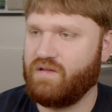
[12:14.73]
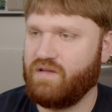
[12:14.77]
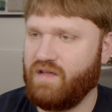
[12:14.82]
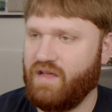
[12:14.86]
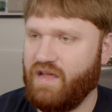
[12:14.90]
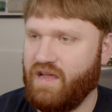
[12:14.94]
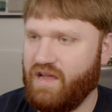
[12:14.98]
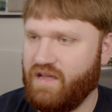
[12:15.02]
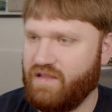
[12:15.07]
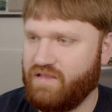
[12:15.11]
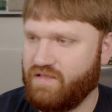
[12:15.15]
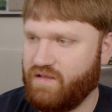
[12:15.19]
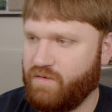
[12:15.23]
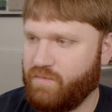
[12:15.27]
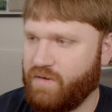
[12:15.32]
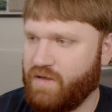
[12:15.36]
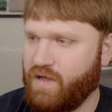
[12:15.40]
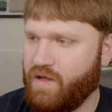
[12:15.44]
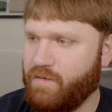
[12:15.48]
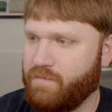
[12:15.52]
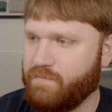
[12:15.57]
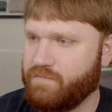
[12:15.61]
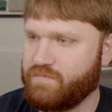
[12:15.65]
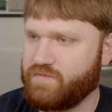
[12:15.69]
and there we
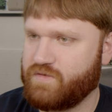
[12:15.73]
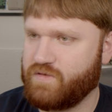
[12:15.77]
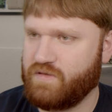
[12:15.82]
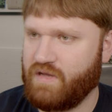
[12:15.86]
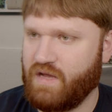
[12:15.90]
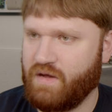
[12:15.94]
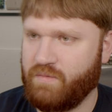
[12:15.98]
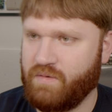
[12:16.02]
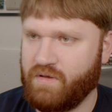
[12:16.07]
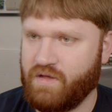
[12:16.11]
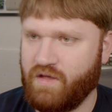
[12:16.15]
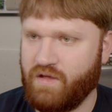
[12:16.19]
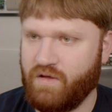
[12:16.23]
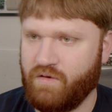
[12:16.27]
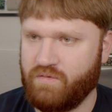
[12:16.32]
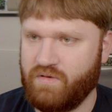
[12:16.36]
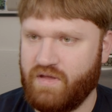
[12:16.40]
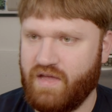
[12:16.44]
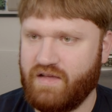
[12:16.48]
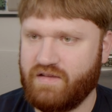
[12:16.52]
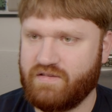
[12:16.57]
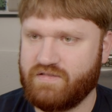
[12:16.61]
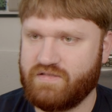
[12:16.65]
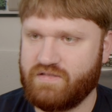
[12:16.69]
go. So now we could go
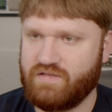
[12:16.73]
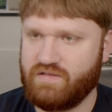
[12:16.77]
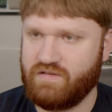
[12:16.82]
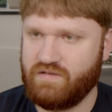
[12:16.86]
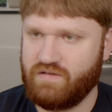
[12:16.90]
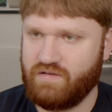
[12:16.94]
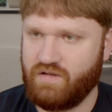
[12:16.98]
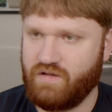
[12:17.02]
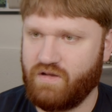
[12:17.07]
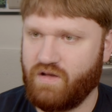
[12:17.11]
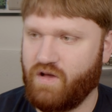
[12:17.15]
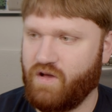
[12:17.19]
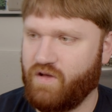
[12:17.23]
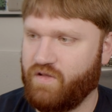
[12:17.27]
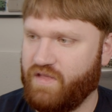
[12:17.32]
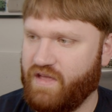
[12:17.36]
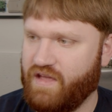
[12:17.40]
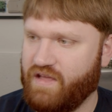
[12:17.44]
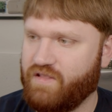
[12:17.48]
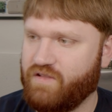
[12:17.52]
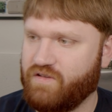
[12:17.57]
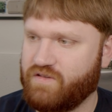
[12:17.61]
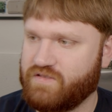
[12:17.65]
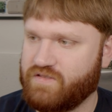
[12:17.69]
next. All
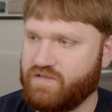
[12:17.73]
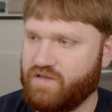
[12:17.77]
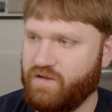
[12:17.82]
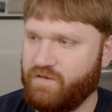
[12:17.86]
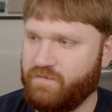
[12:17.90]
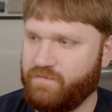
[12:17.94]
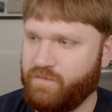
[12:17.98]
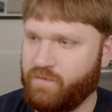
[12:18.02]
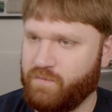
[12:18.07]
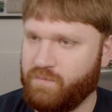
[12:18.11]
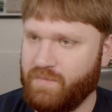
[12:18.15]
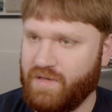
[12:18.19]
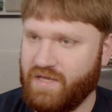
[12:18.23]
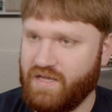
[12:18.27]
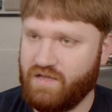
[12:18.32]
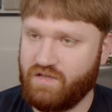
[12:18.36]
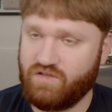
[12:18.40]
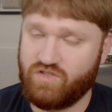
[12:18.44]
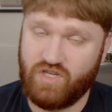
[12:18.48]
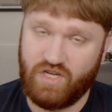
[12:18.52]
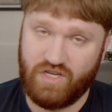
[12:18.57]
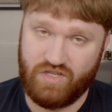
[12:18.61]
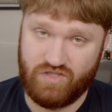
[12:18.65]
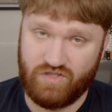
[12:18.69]
that looks good for me.
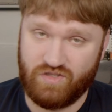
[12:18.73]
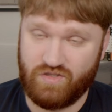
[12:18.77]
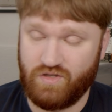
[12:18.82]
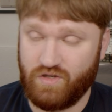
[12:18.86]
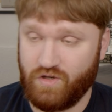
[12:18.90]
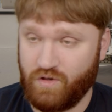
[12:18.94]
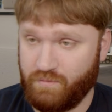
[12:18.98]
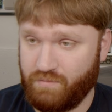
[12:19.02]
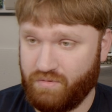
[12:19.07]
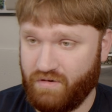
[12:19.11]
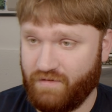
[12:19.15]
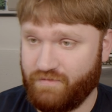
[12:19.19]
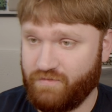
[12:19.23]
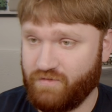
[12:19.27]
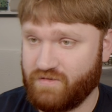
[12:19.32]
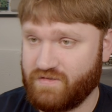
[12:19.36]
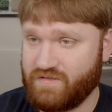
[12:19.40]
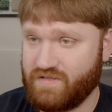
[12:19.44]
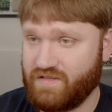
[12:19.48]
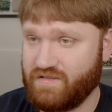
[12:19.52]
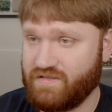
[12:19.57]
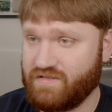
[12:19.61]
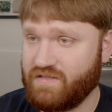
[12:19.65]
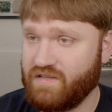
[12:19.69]
Change it to your
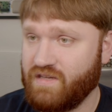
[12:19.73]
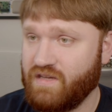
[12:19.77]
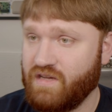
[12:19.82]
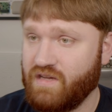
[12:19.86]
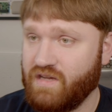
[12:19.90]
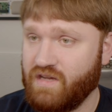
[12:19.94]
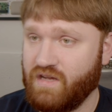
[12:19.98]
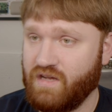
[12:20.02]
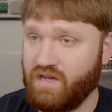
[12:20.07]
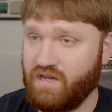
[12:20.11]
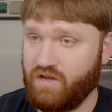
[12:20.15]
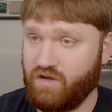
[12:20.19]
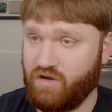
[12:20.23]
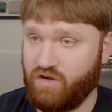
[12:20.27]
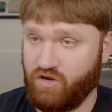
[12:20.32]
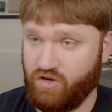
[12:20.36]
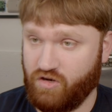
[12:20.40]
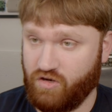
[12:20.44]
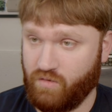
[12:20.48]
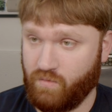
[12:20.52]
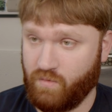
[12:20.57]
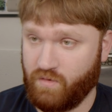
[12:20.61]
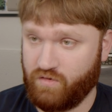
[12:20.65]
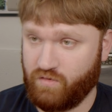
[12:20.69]
preferences. You're
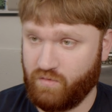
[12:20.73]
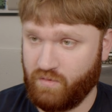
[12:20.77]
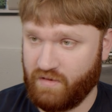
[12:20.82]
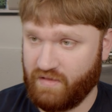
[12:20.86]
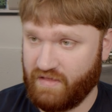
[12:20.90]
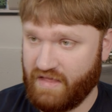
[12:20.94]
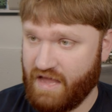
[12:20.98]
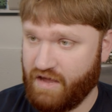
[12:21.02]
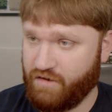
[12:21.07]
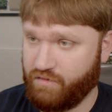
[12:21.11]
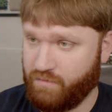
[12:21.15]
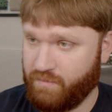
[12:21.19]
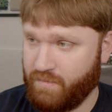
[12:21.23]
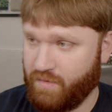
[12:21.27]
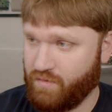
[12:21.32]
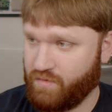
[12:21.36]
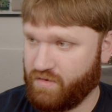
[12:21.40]
going to want to allow remote